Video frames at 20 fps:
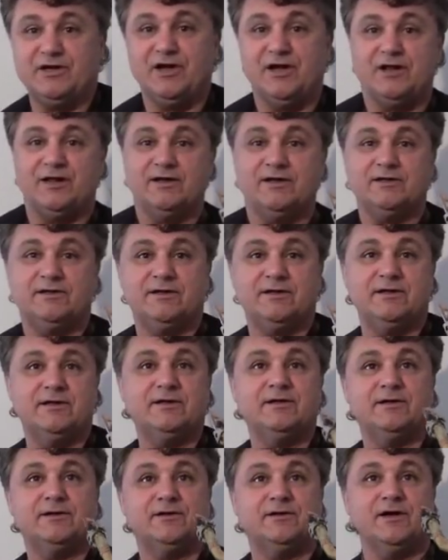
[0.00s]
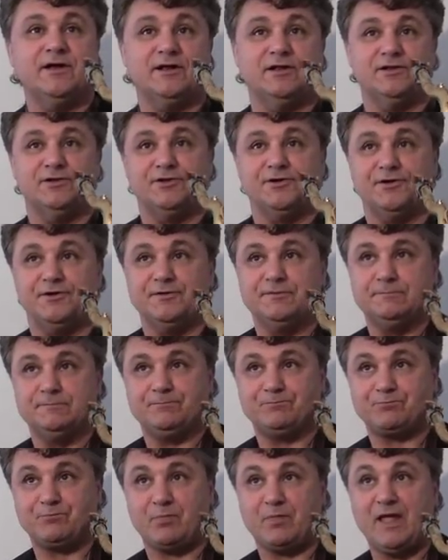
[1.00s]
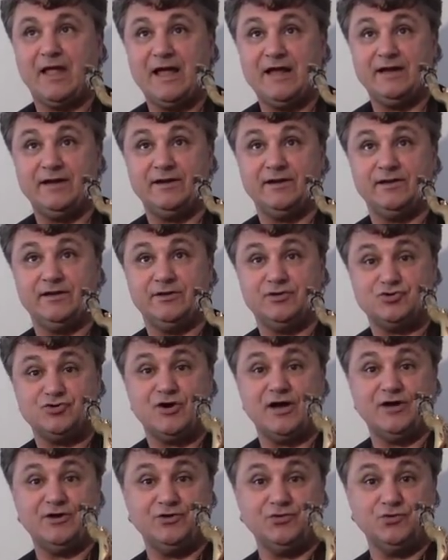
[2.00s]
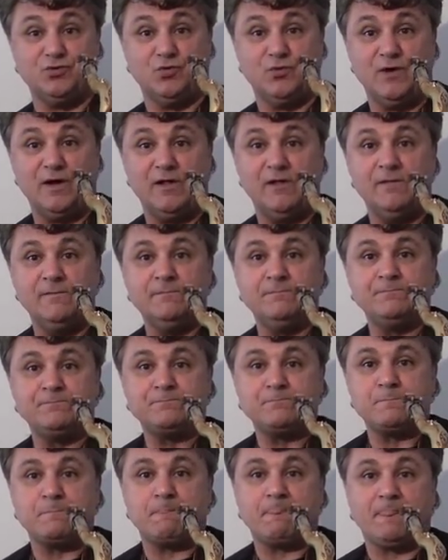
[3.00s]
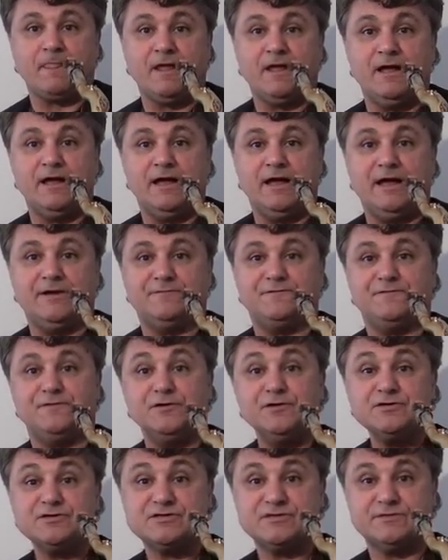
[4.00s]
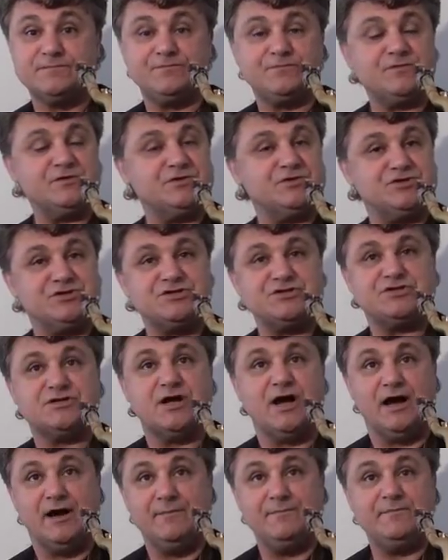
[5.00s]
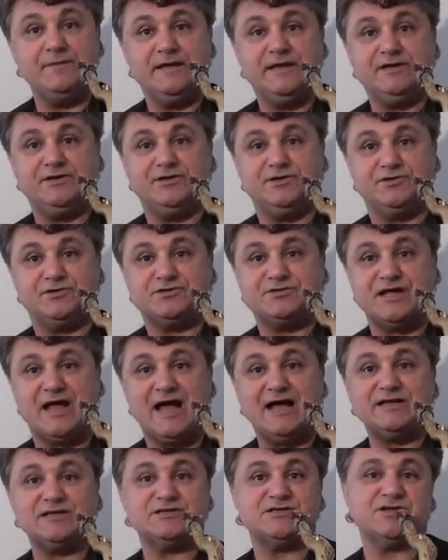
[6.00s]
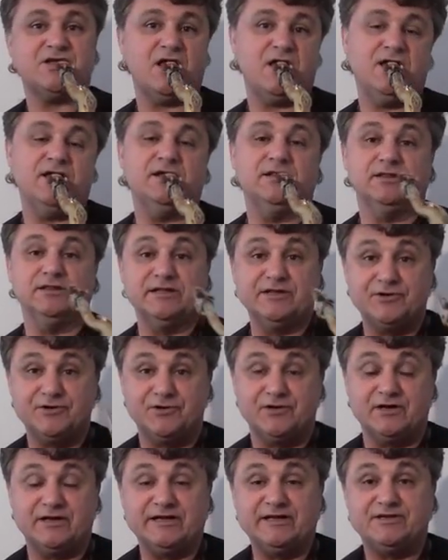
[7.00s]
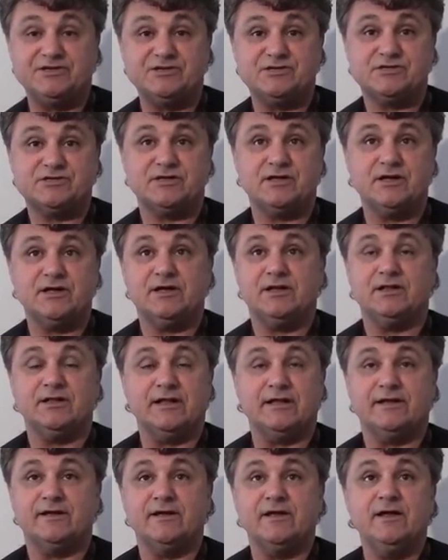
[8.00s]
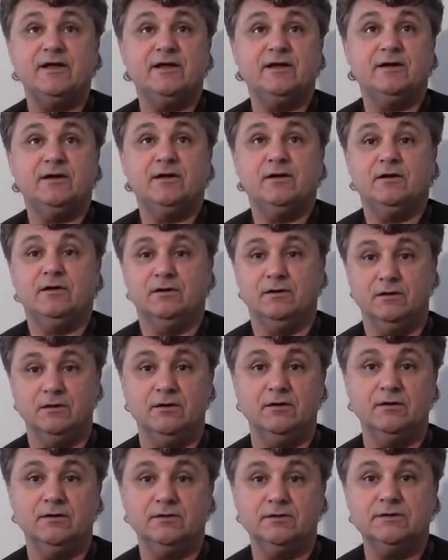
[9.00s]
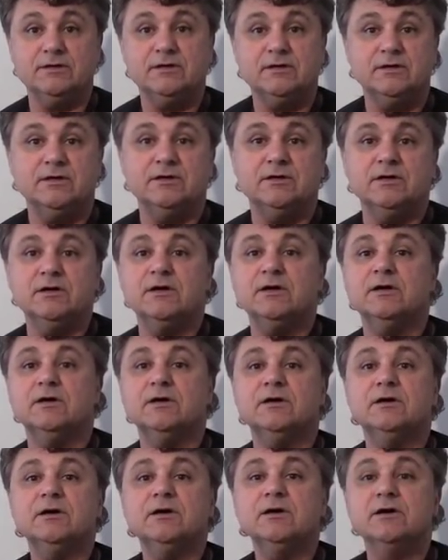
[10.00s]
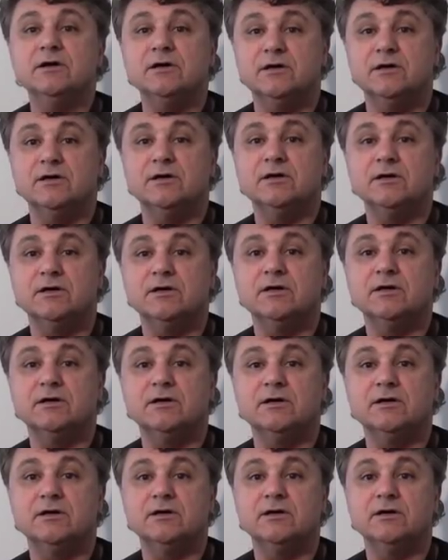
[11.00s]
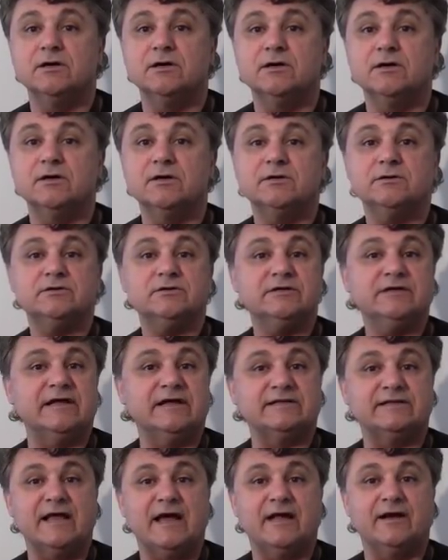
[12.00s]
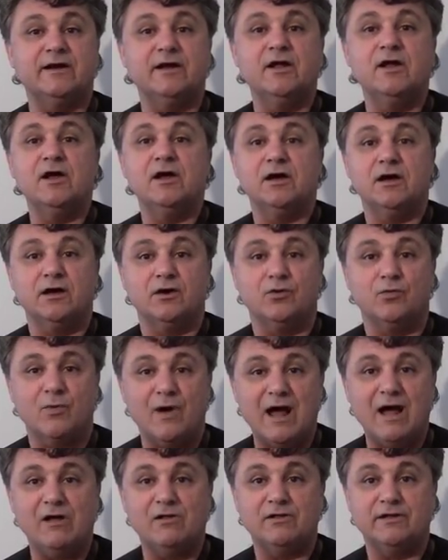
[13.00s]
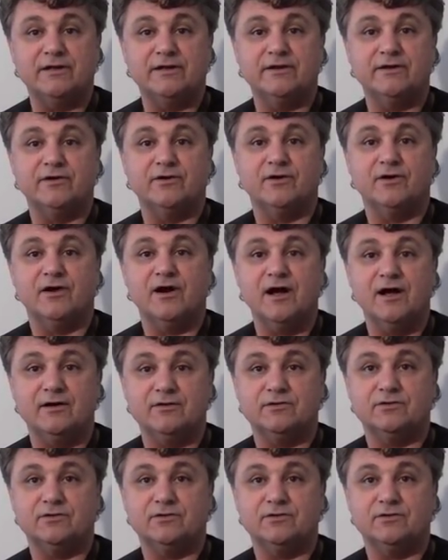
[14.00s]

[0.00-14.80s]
got to got to learn and, and try and do it well. At first, just hum into your sax, literally just like uh, uh, uh, get that growling or